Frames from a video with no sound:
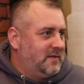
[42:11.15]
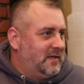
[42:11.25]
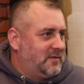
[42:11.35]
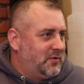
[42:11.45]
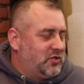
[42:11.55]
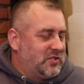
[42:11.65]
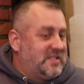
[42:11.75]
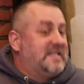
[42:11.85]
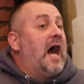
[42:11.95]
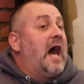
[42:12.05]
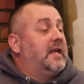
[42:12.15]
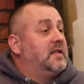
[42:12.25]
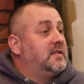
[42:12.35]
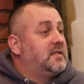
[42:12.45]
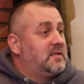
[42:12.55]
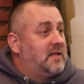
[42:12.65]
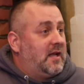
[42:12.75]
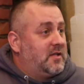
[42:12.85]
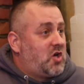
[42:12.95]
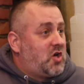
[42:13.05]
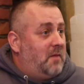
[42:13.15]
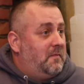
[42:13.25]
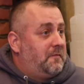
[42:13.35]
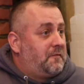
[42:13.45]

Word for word: Right? So there's just guidance that has Got come it.